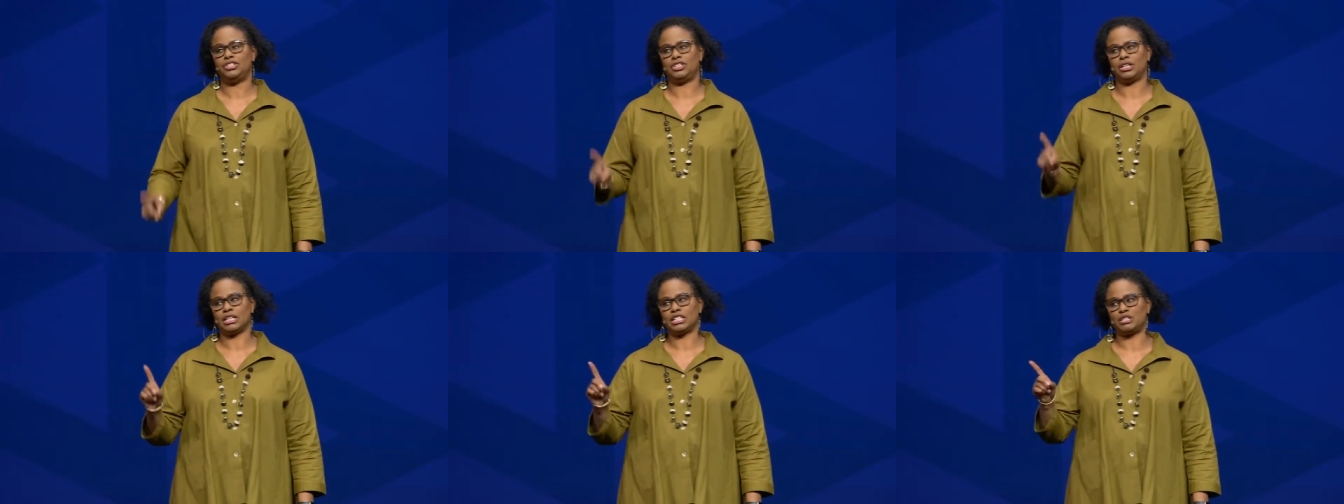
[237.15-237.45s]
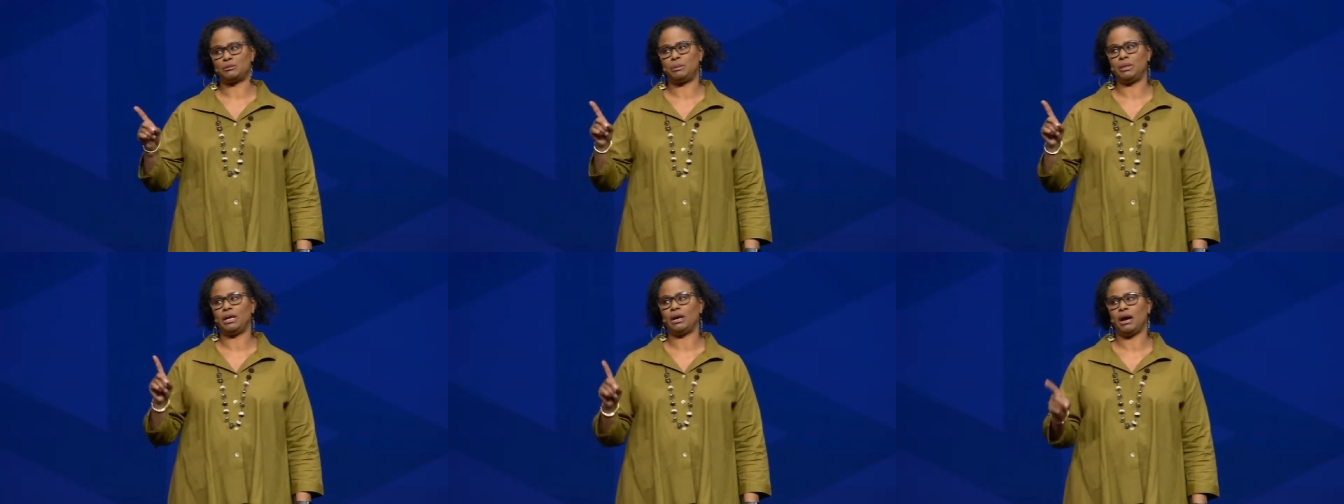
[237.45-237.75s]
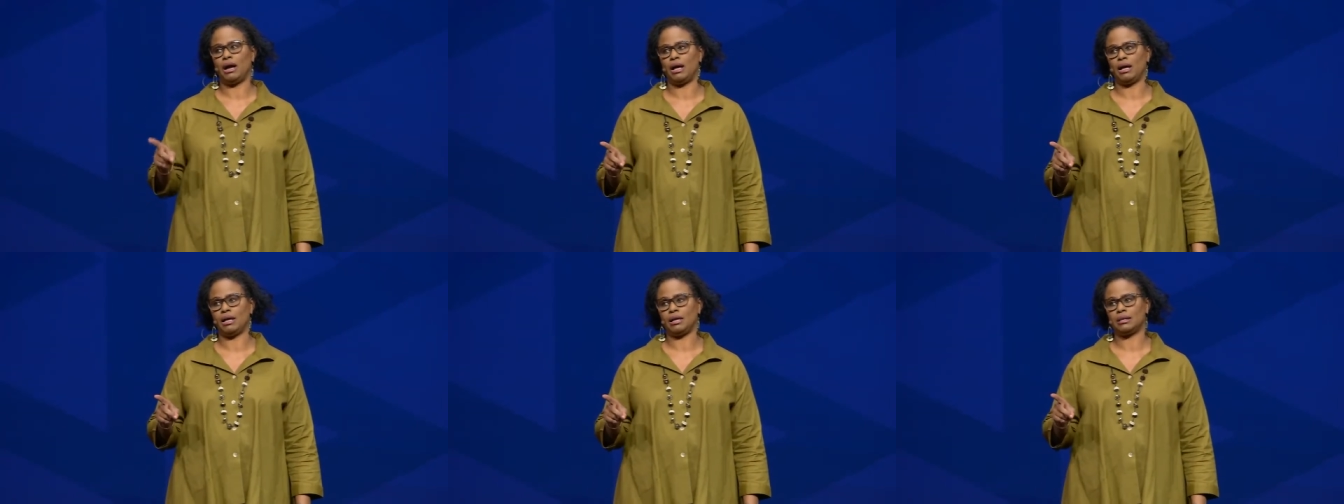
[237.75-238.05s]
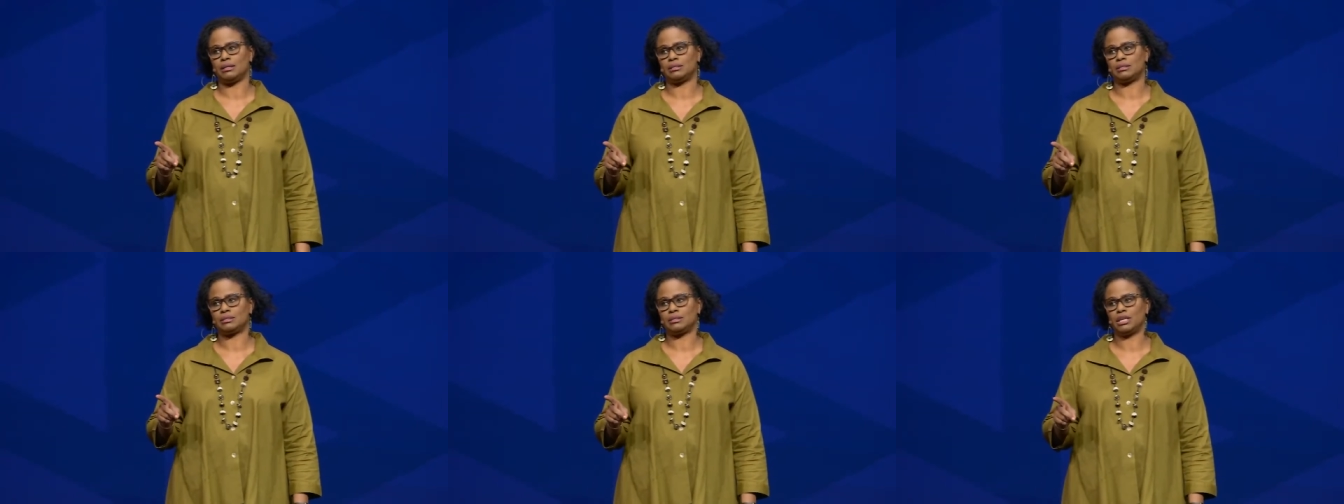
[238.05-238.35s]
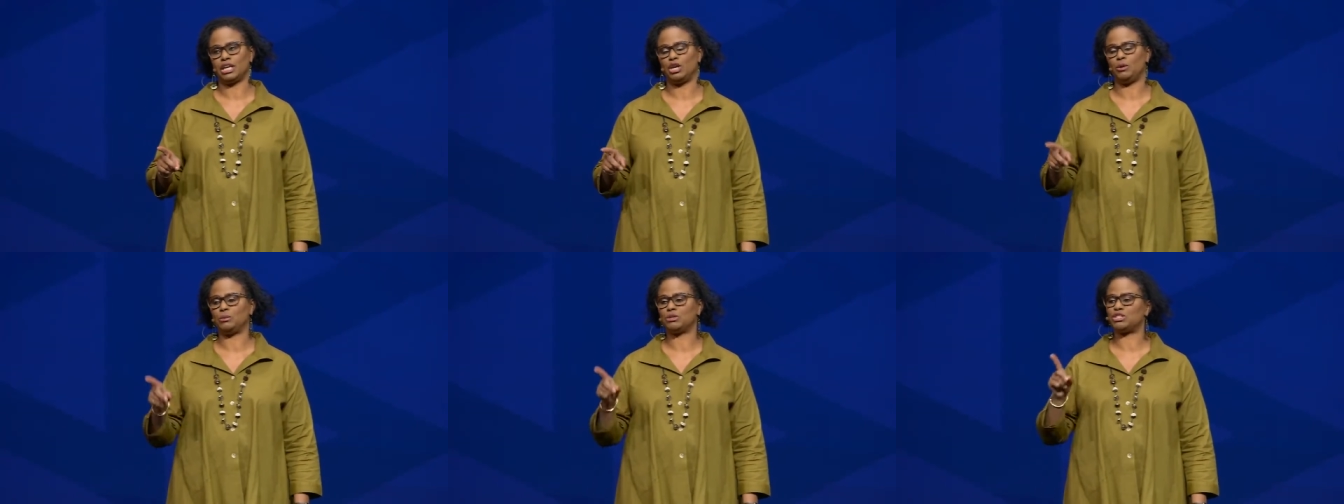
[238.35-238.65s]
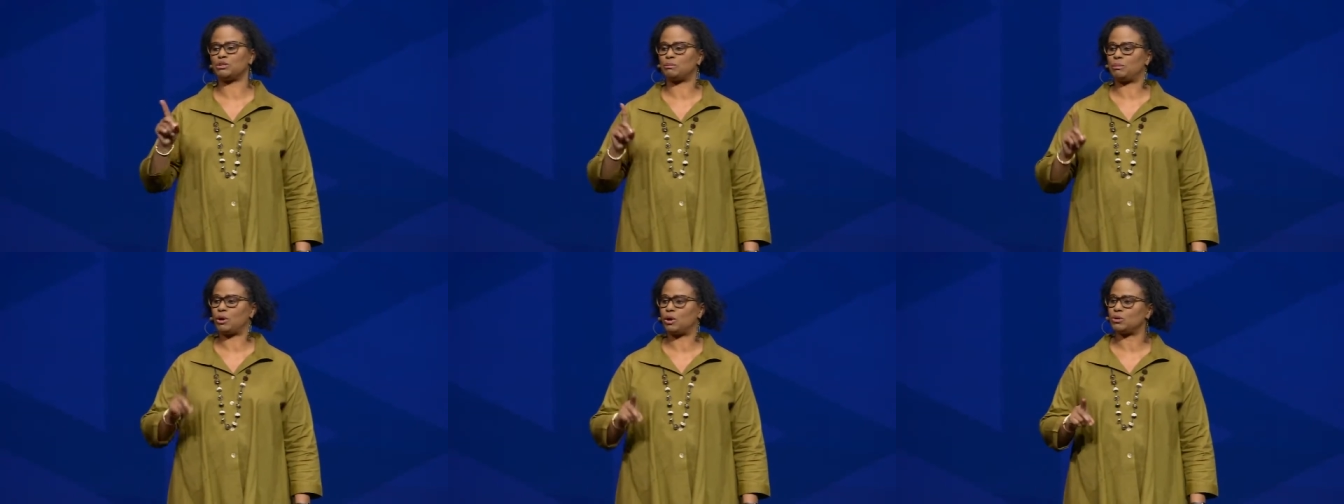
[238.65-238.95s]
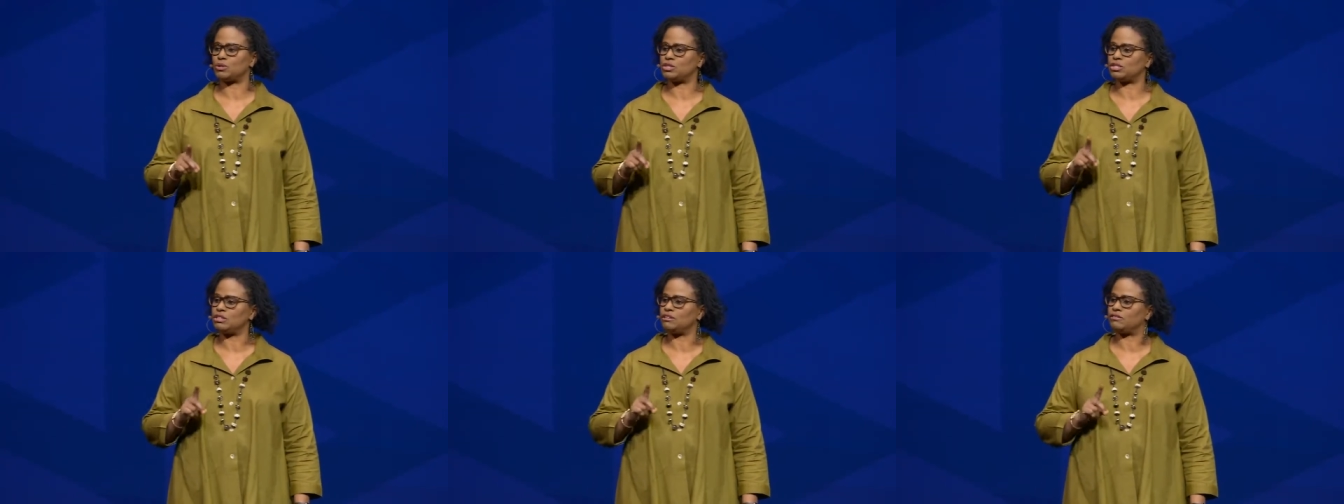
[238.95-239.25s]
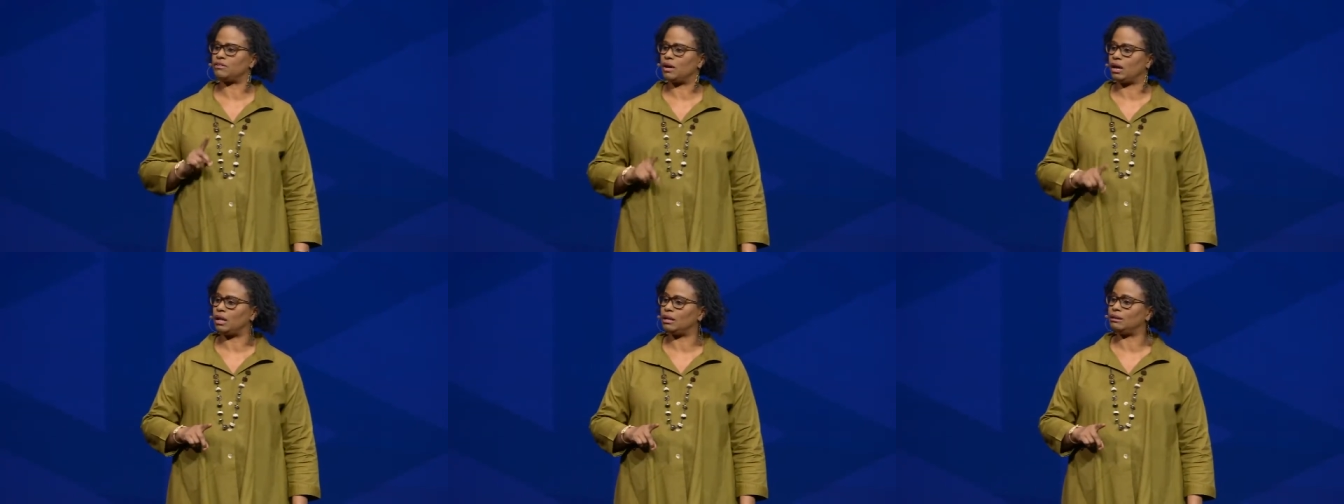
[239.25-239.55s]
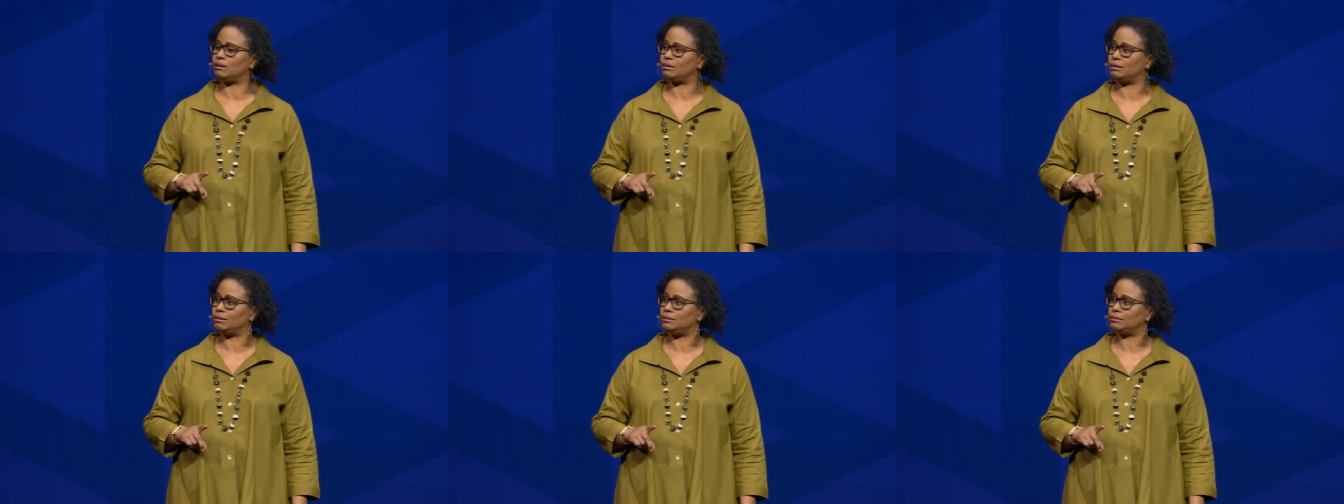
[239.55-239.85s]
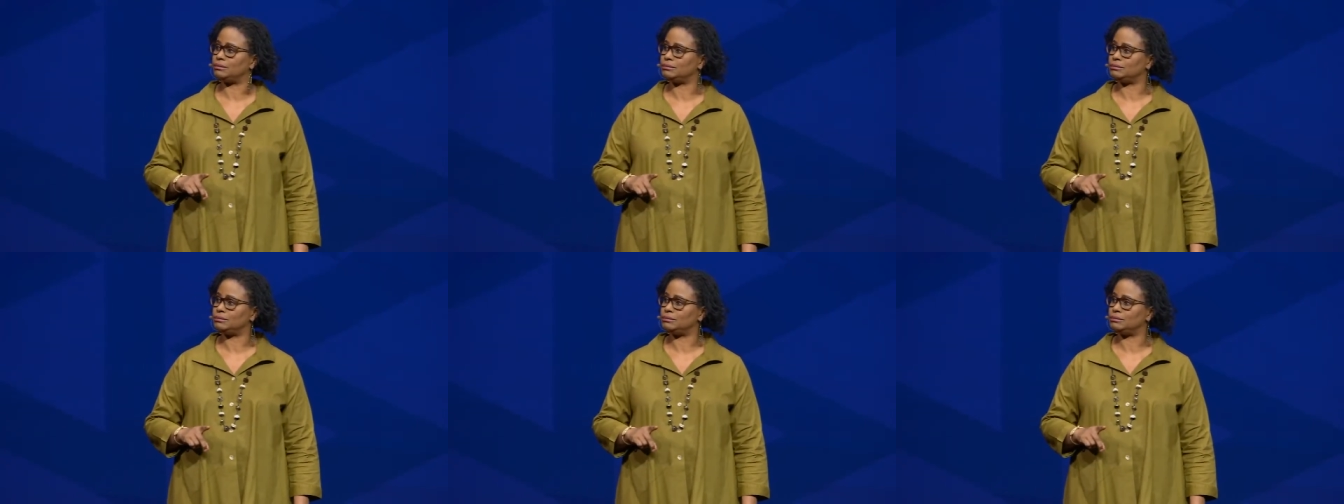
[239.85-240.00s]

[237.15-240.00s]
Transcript: just because he was a person of color